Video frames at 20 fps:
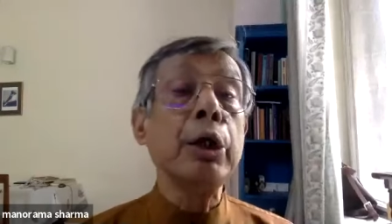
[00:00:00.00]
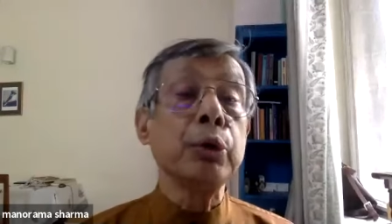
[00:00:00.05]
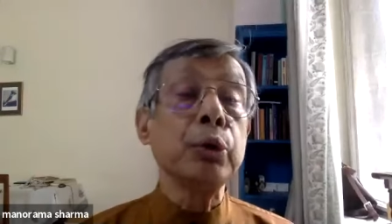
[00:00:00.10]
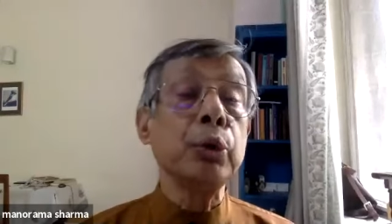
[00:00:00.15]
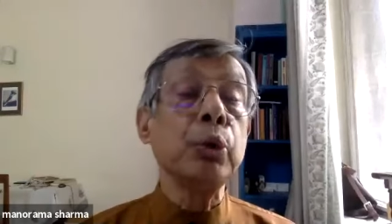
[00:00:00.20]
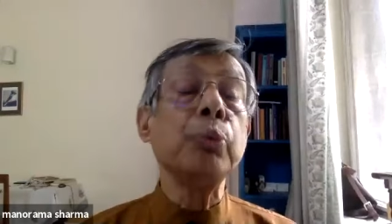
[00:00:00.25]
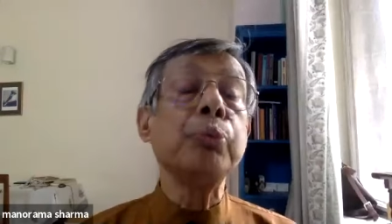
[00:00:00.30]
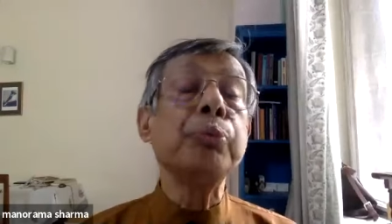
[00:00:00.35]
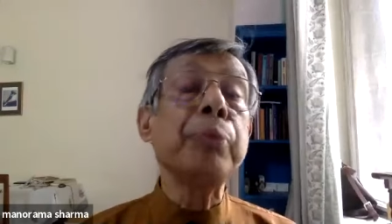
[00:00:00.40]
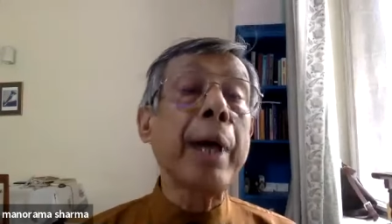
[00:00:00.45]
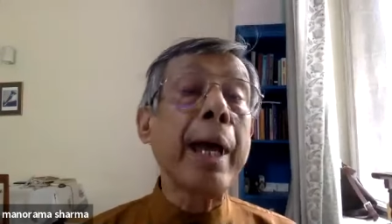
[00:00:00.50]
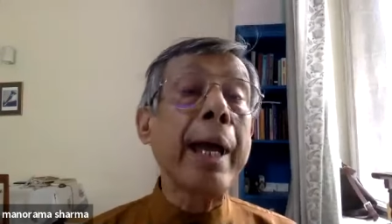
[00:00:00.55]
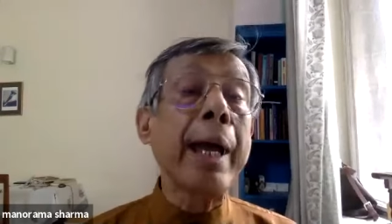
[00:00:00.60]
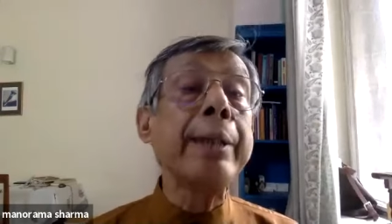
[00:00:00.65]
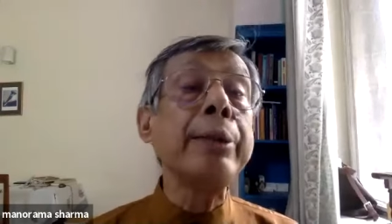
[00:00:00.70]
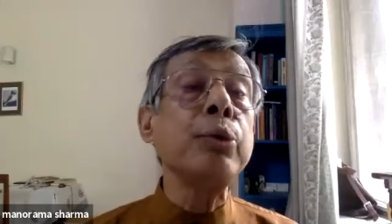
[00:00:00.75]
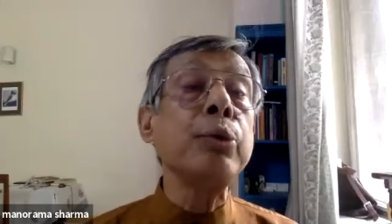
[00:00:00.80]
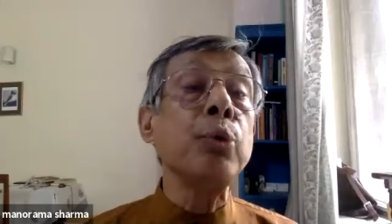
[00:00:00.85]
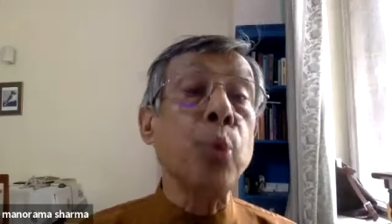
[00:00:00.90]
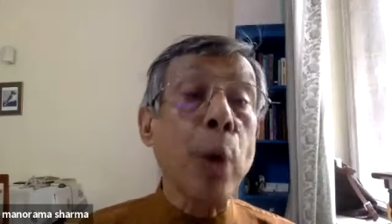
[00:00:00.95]
to
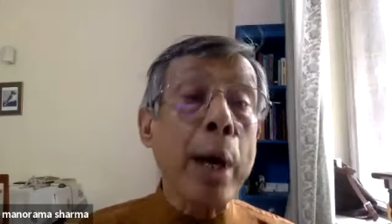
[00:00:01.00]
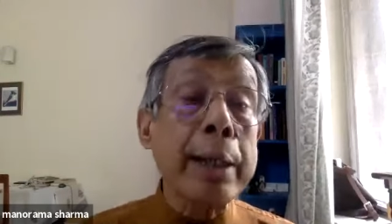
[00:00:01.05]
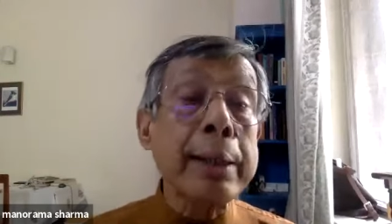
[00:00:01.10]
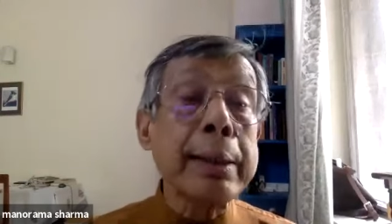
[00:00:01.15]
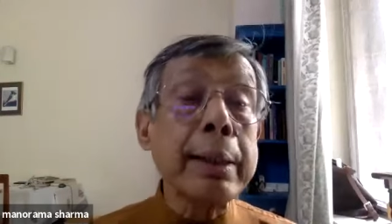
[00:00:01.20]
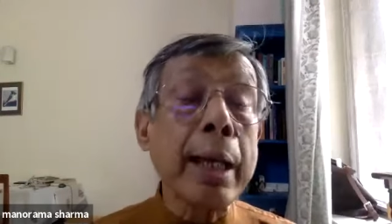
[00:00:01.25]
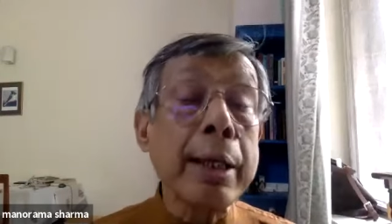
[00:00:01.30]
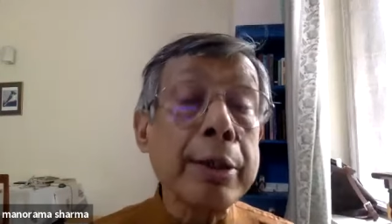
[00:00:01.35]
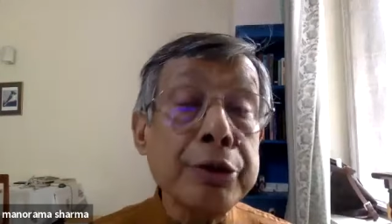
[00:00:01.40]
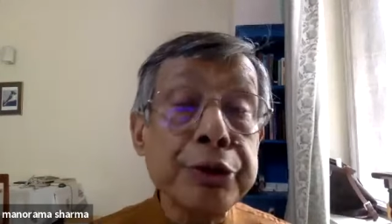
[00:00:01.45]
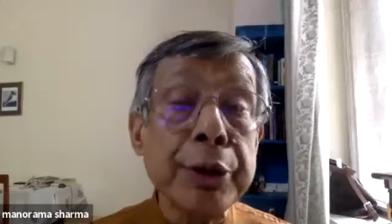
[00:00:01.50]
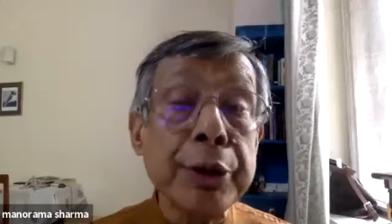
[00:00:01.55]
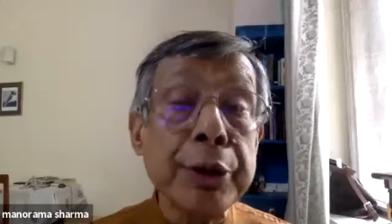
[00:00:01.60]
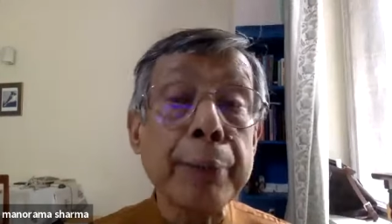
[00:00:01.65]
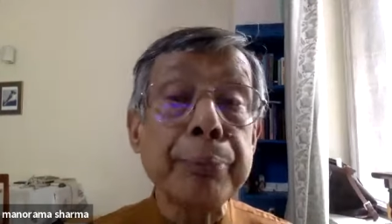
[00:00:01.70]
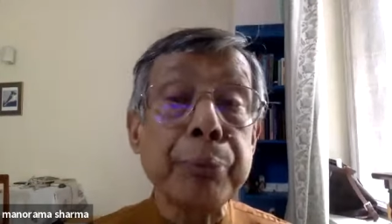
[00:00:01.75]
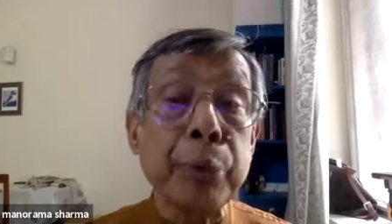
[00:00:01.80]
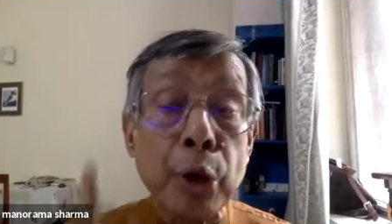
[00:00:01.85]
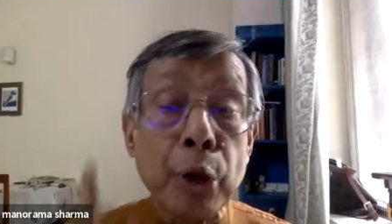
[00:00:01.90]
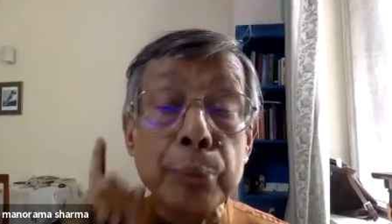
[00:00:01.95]
find one
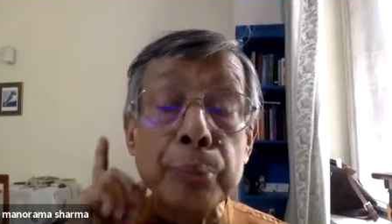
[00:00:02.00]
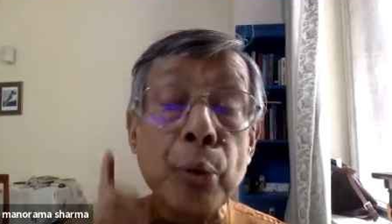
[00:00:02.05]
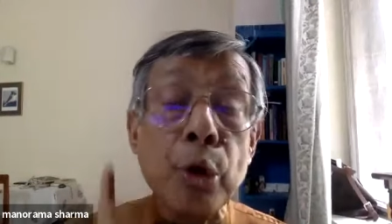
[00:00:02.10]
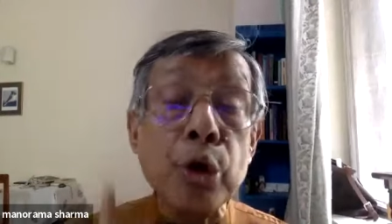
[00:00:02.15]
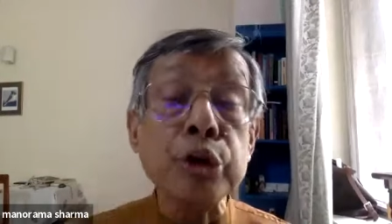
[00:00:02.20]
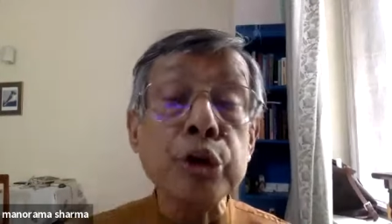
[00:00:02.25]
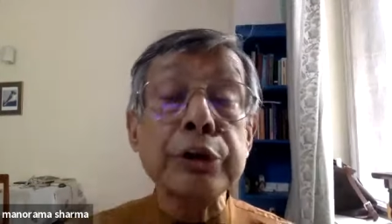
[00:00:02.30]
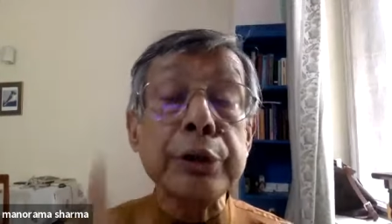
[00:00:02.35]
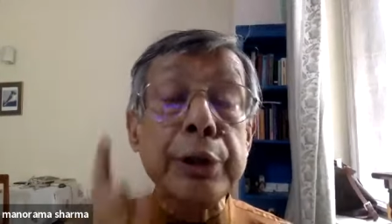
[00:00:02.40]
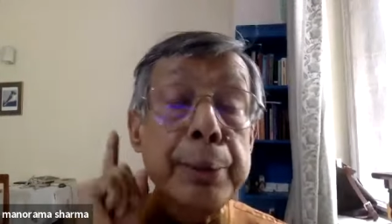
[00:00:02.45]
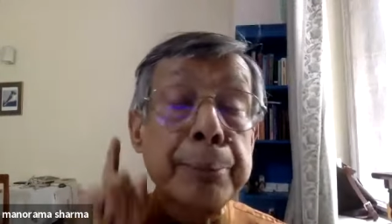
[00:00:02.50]
answer for most